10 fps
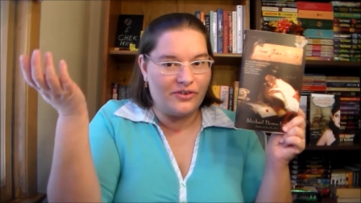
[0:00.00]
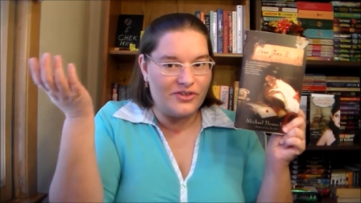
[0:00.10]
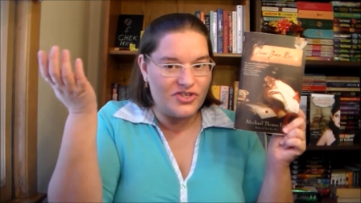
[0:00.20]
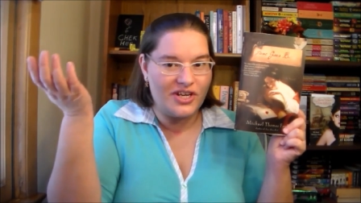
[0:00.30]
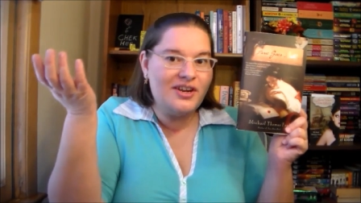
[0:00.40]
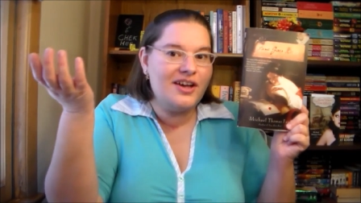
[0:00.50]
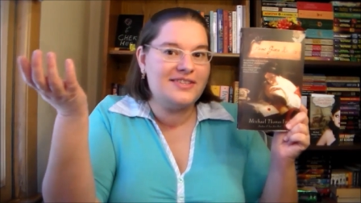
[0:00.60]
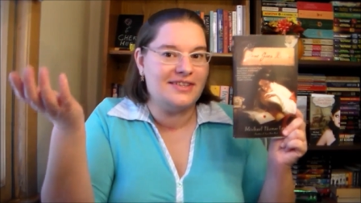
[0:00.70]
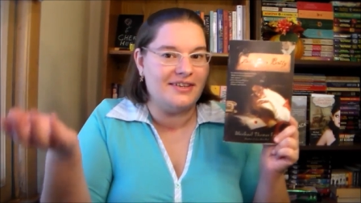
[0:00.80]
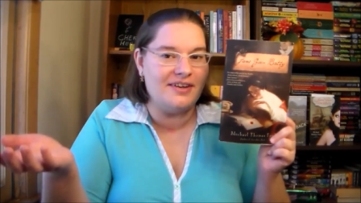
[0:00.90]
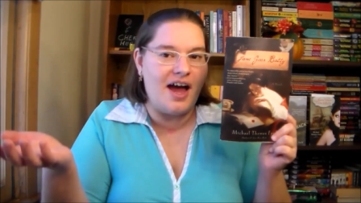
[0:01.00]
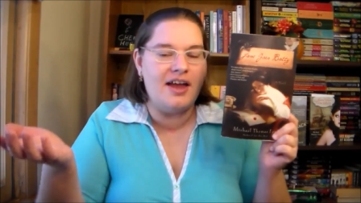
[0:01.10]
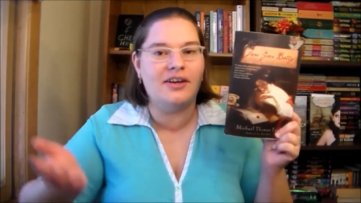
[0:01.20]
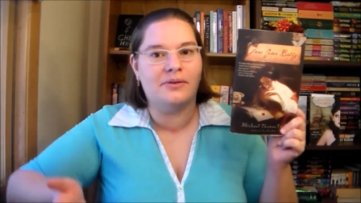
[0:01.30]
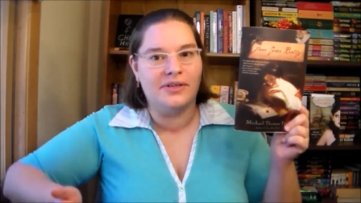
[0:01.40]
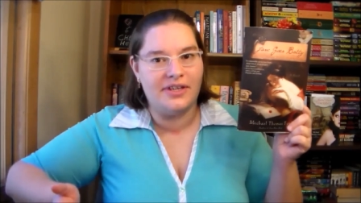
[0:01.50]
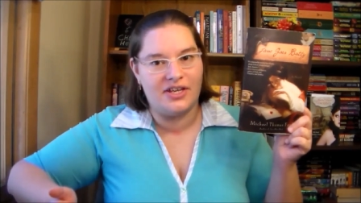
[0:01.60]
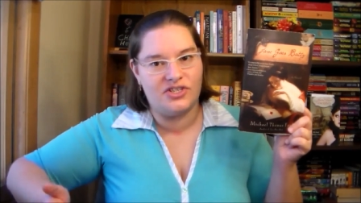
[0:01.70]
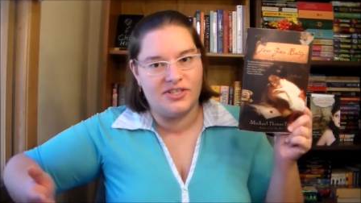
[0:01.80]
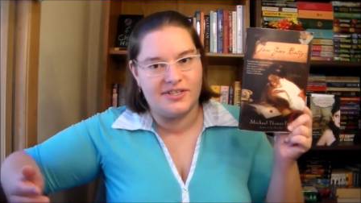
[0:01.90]
for Jane Austen, not knowing
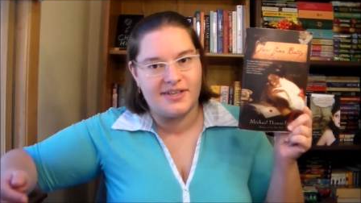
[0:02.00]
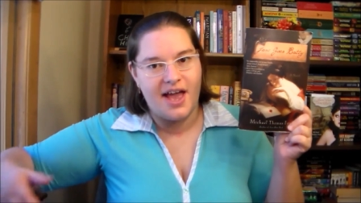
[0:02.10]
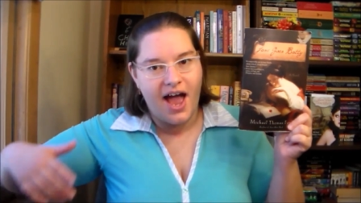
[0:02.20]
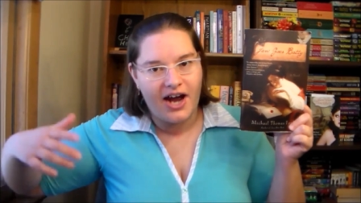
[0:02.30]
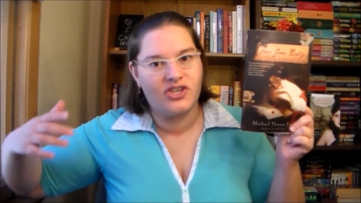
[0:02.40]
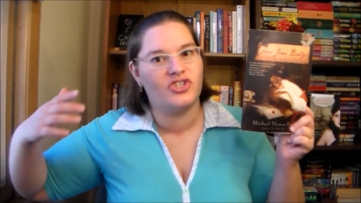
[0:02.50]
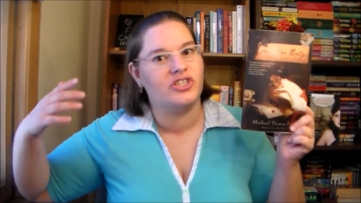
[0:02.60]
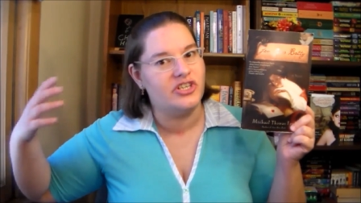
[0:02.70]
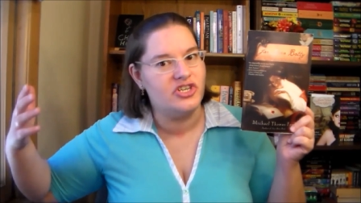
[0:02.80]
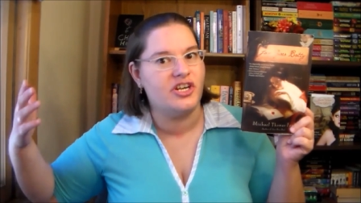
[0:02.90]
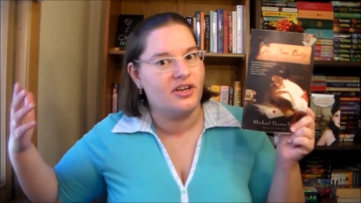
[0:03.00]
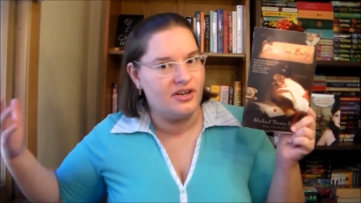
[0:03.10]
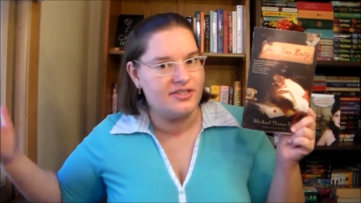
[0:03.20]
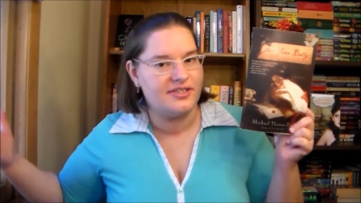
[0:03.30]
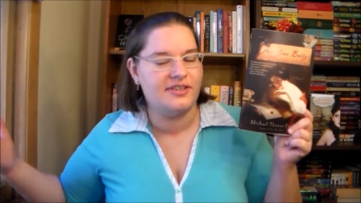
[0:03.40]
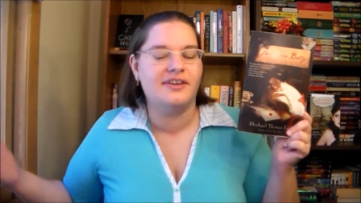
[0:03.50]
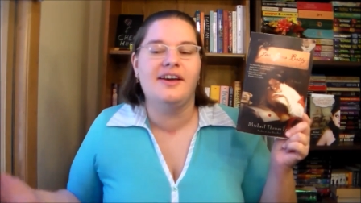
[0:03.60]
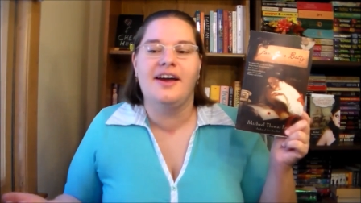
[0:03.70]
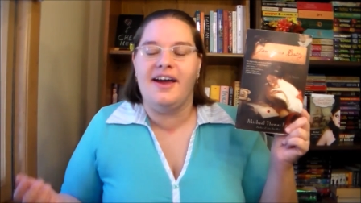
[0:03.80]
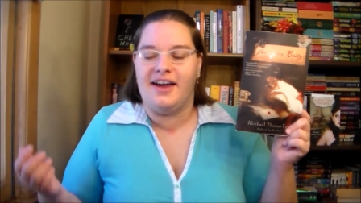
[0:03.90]
that she's actually Jane Austen.
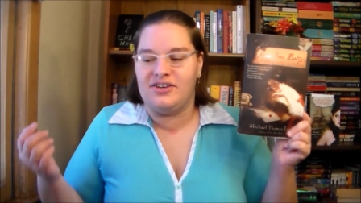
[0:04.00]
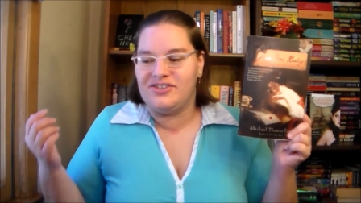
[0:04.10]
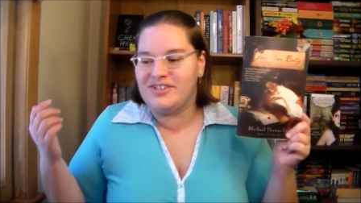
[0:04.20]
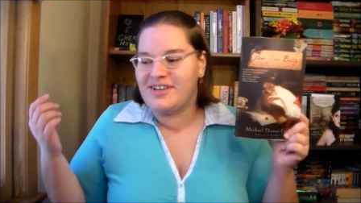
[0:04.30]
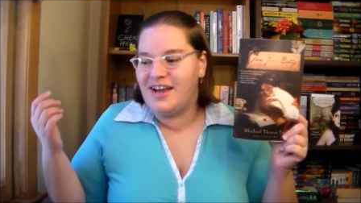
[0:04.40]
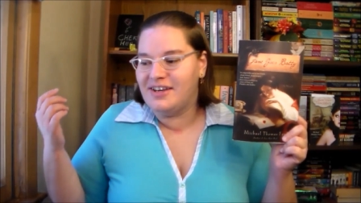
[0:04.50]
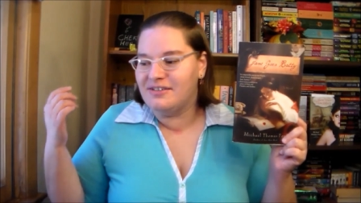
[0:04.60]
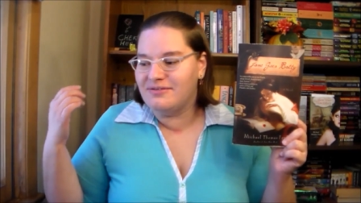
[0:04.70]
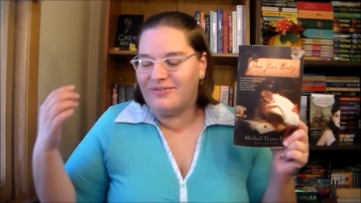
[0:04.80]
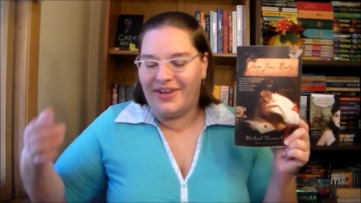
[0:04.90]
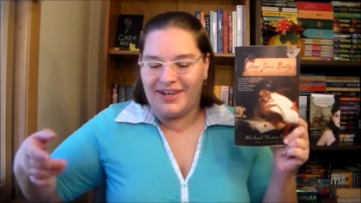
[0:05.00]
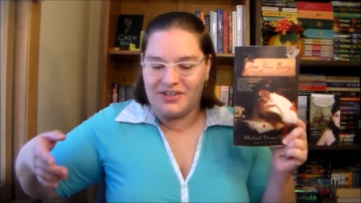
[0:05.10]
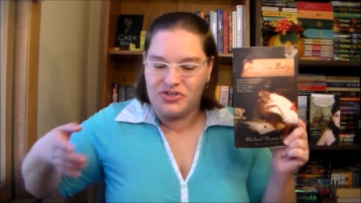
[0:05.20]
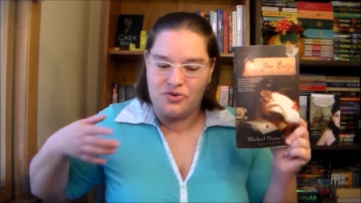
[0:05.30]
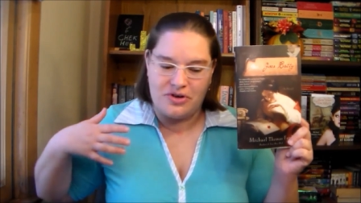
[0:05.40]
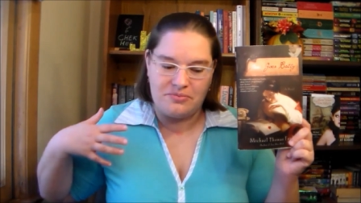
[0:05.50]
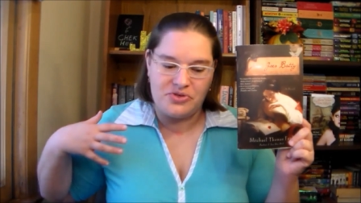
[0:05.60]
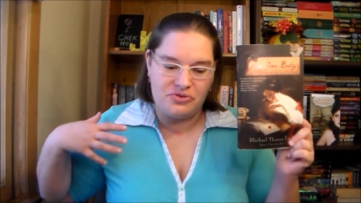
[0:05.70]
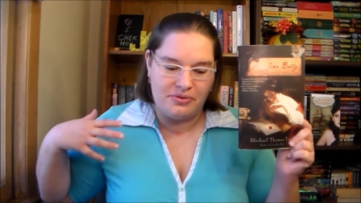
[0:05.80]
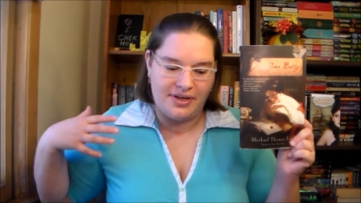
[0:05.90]
And she's kind of, like, torn
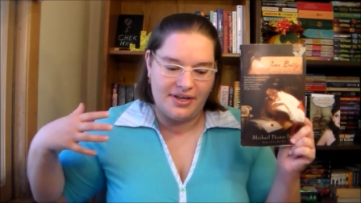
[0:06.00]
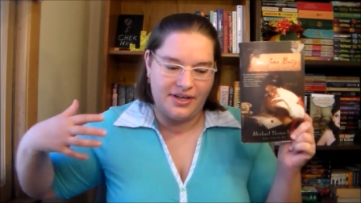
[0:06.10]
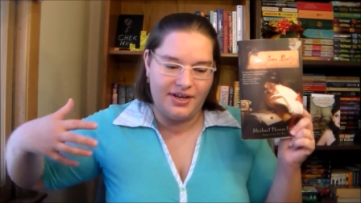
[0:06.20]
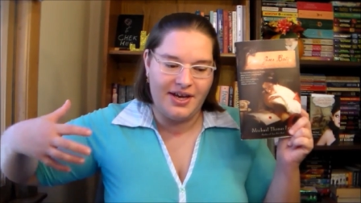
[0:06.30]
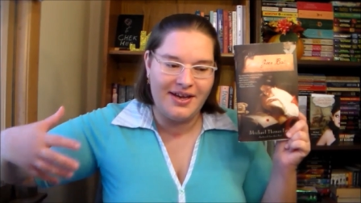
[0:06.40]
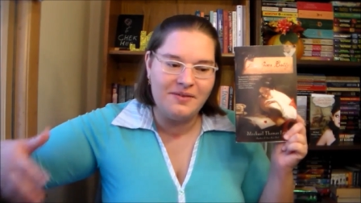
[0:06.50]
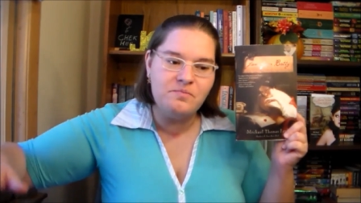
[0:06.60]
between,